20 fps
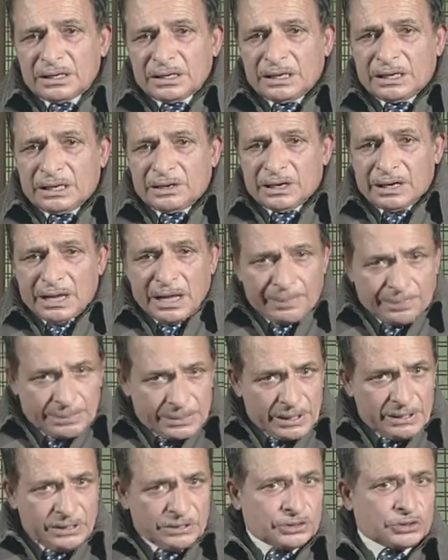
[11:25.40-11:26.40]

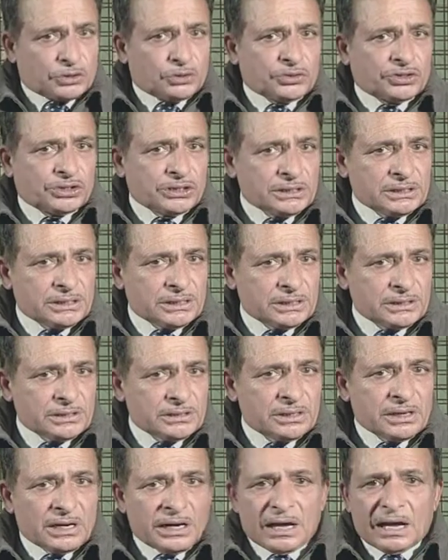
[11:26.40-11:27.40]
appears to
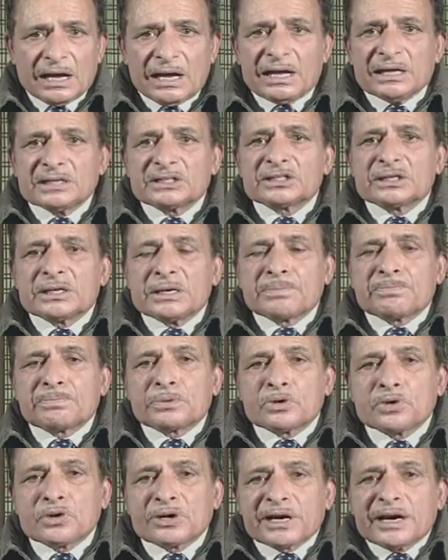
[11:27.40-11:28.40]
children as a
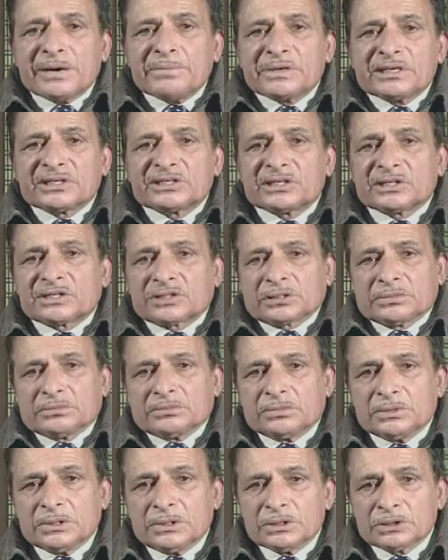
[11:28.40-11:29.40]
programming system.
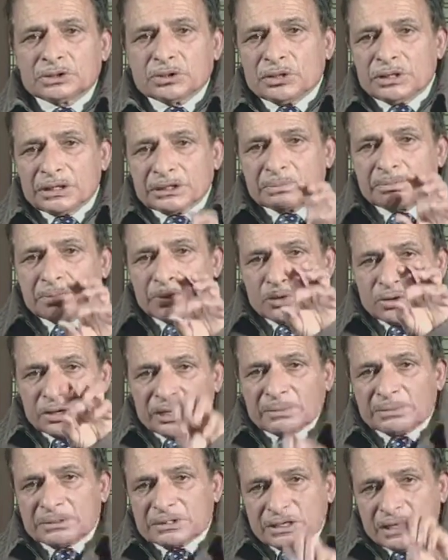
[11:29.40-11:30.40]
So it
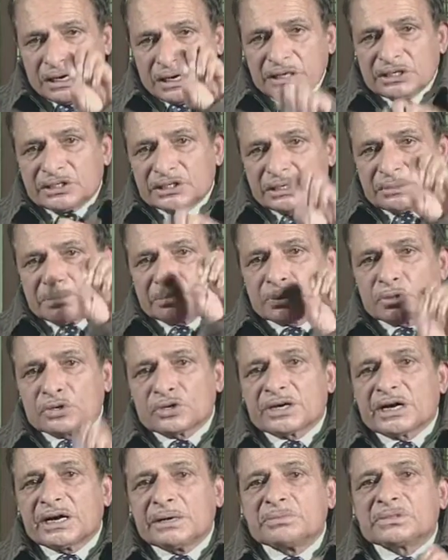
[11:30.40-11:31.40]
programs, religion
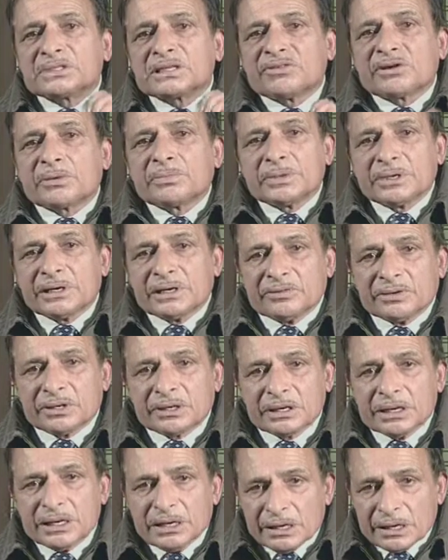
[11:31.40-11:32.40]
programs our behavior.
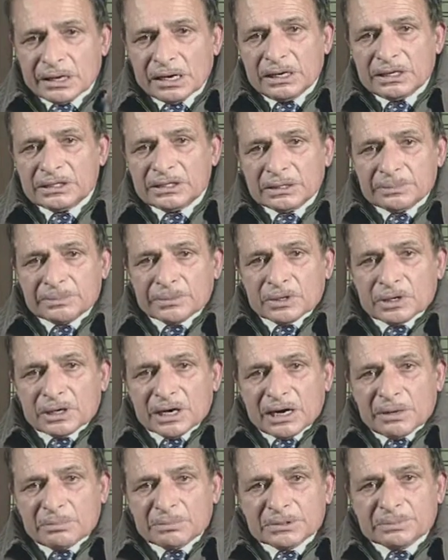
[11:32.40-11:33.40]
Religion
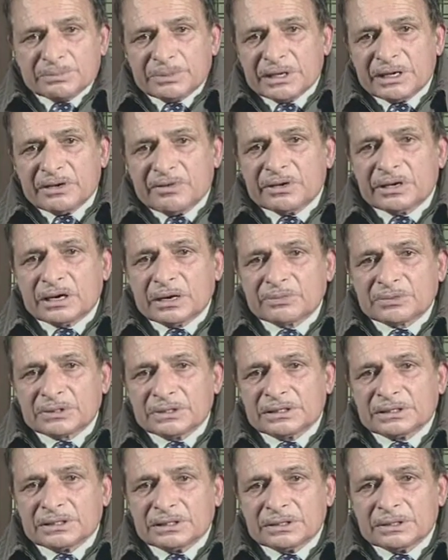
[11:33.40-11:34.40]
programs behavior of
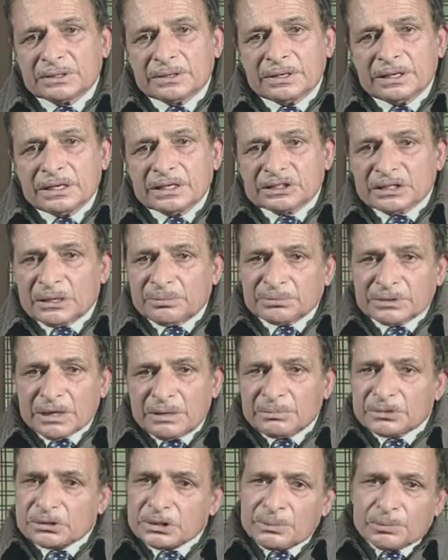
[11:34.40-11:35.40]
children.
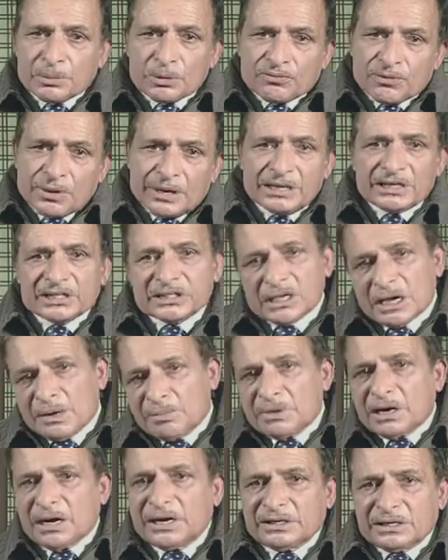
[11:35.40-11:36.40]
Sometimes if you find
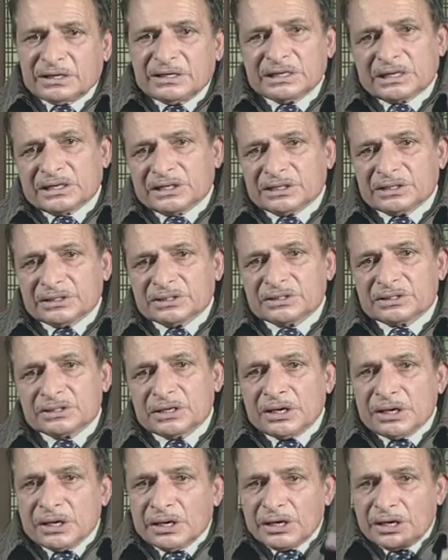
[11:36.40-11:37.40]
some contradictions
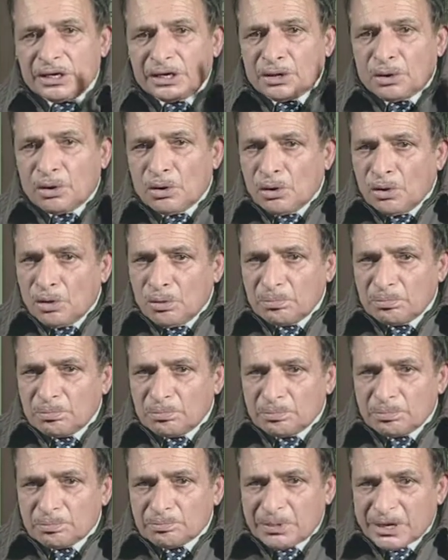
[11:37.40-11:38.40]
in home
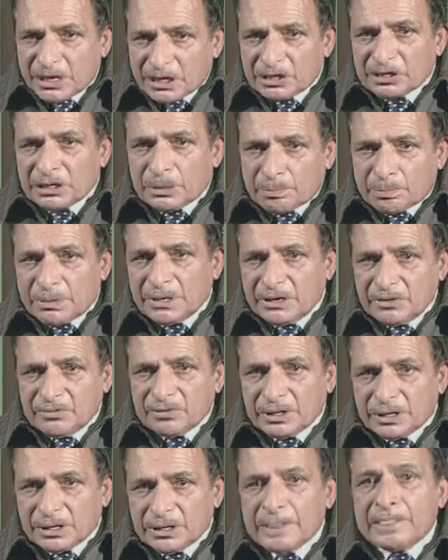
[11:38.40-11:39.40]
picked up
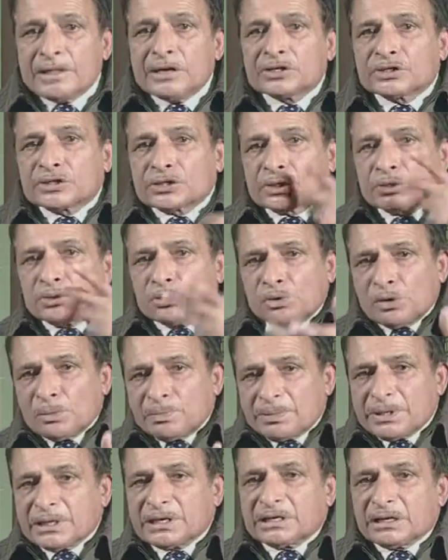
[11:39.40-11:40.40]
behavior, school
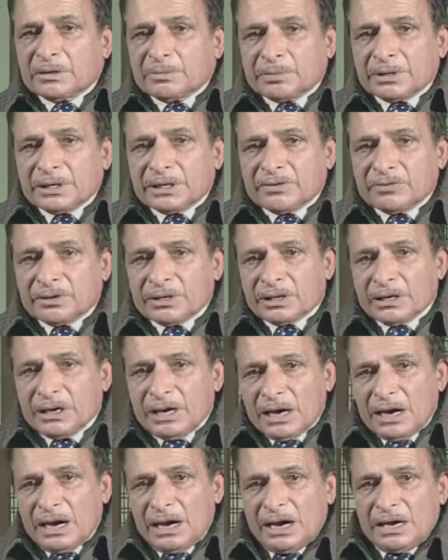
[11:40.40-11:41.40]
picked up behavior,
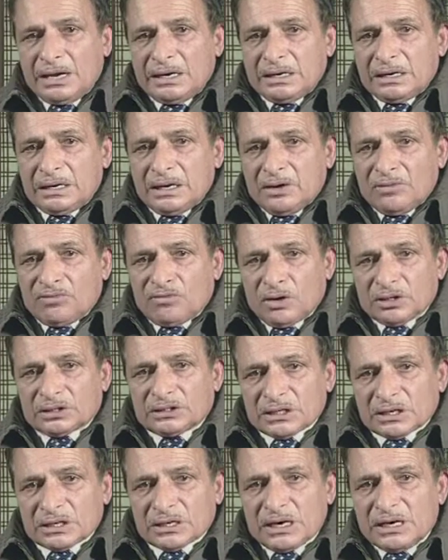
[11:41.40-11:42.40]
and what
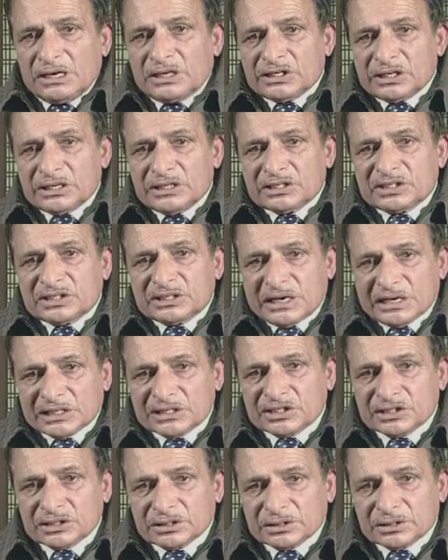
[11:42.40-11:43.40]
the religion is
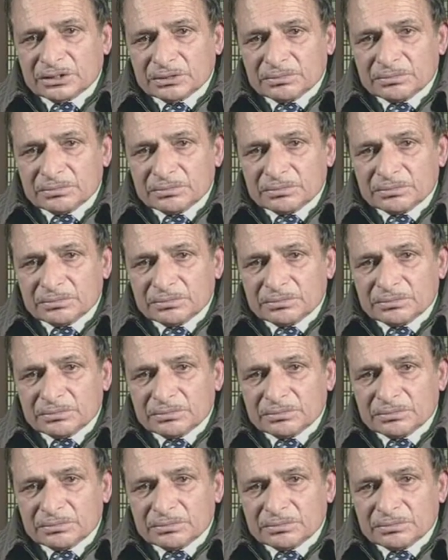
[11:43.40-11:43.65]
sanctioned,